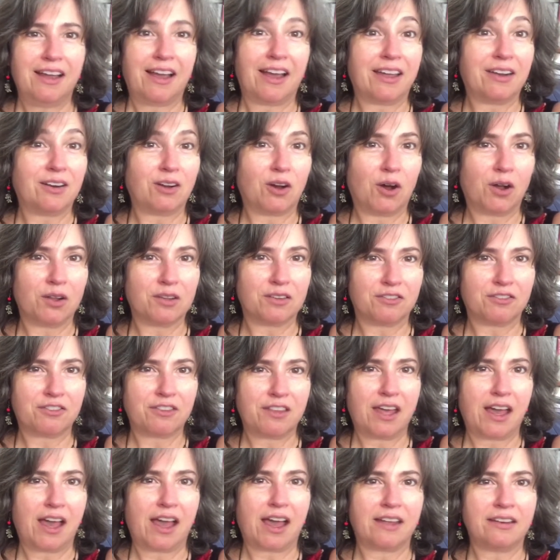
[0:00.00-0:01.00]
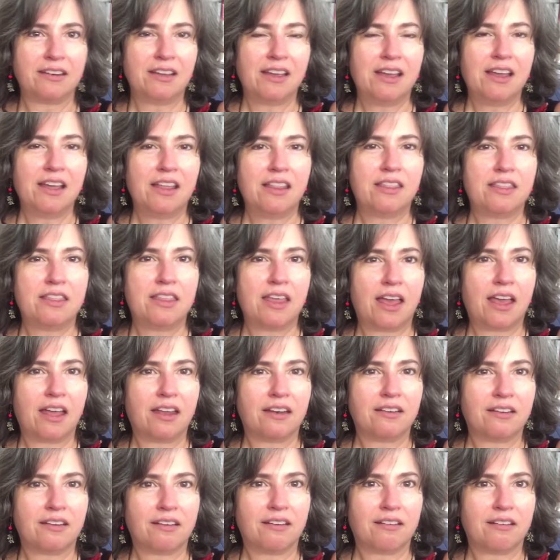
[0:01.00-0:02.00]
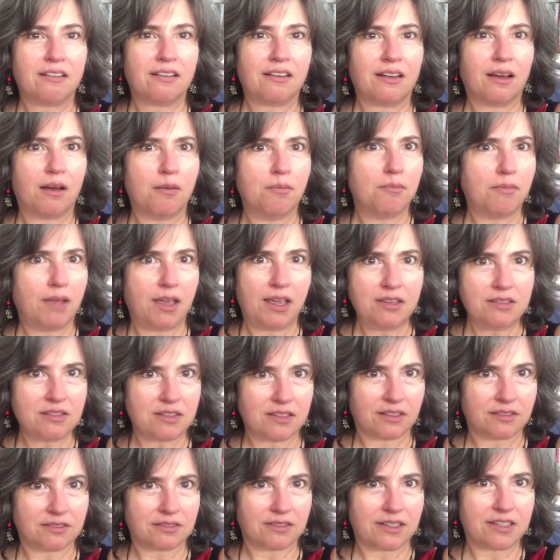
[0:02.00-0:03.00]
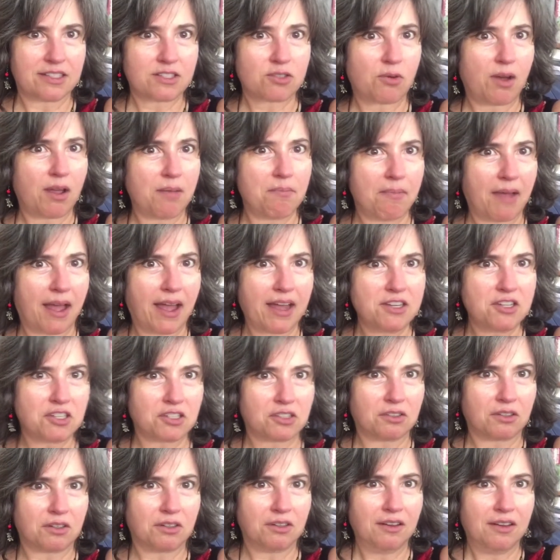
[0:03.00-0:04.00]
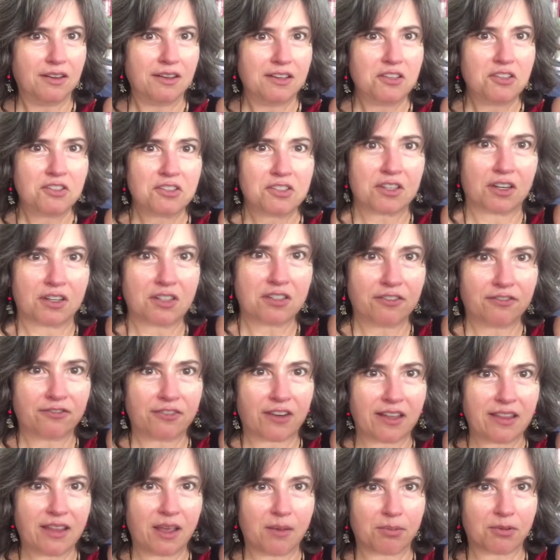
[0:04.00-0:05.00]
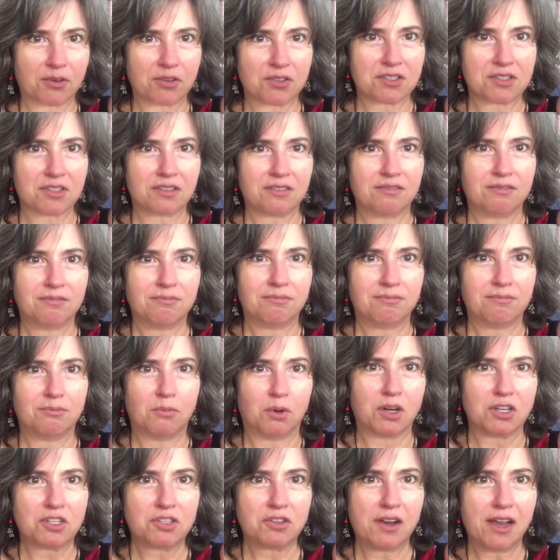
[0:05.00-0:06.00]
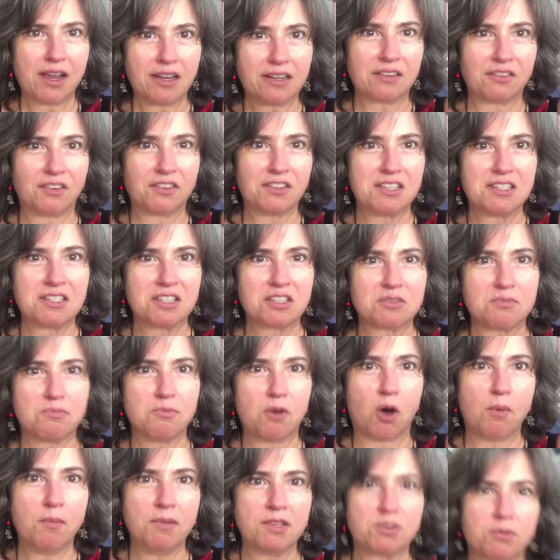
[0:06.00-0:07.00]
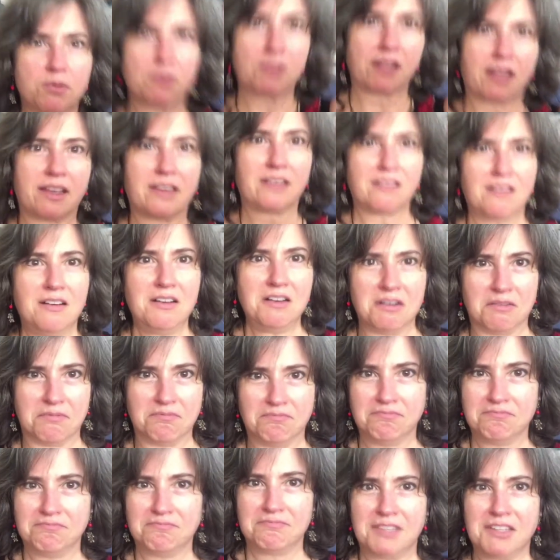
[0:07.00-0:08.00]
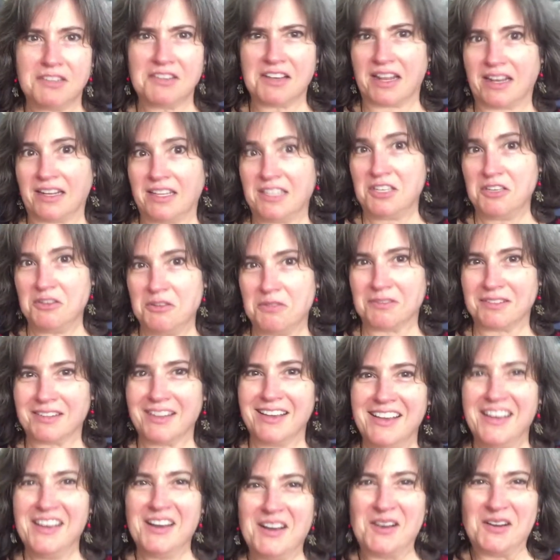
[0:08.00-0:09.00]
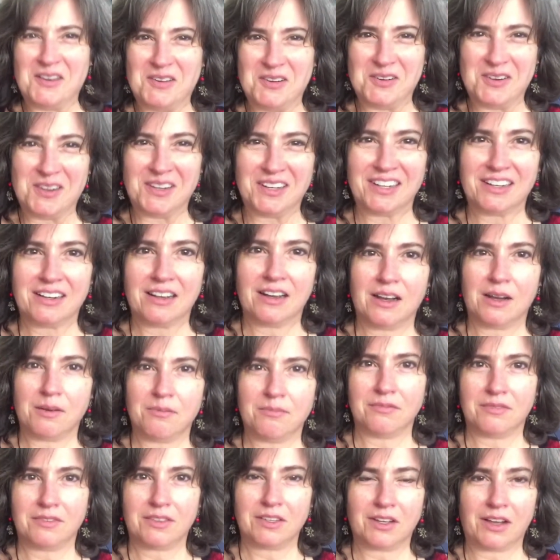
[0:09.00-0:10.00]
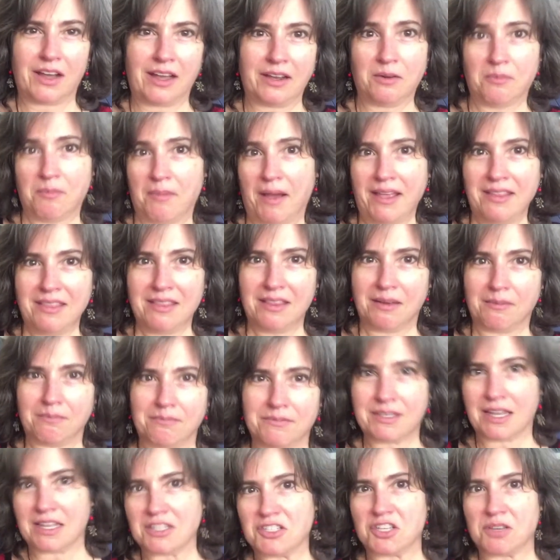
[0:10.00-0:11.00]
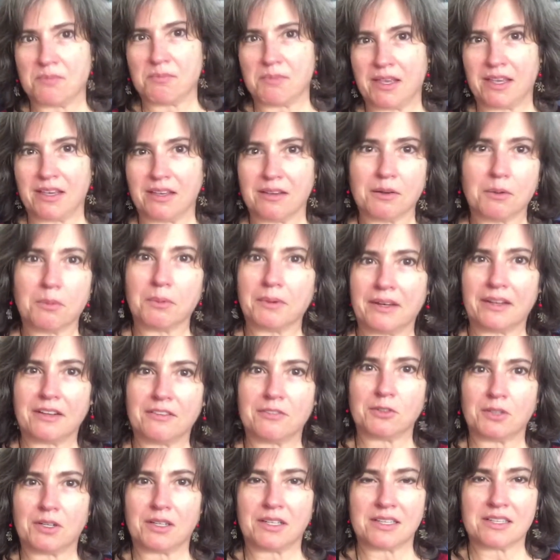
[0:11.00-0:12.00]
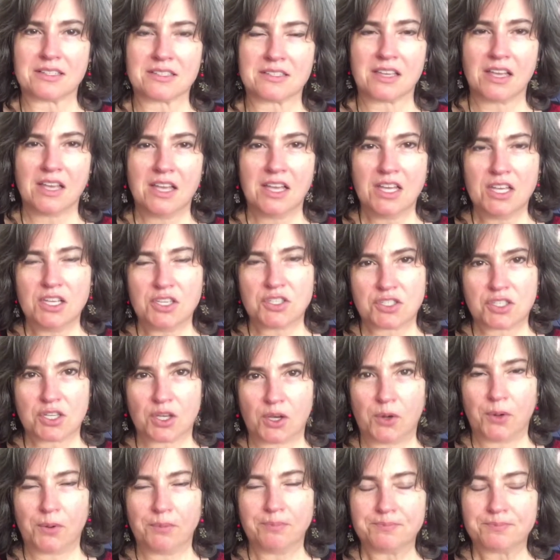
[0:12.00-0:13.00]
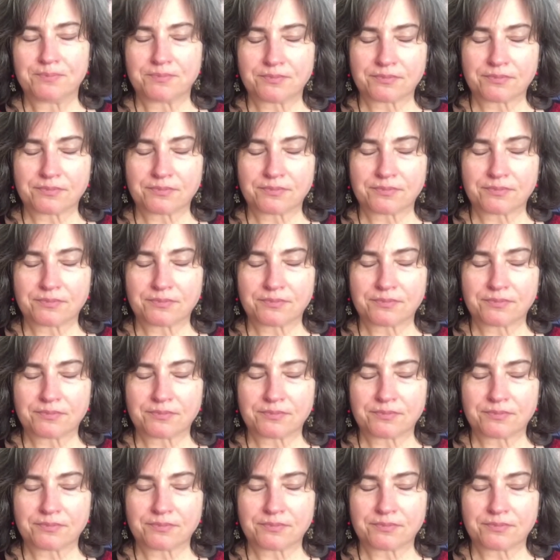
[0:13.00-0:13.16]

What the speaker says: and all of that, then amazingly, it's quite magical, you start to find that person more attractive. At least there's moments where you're like, oh, they're kind of cute, or I don't mind them touching me, or whatever it is. So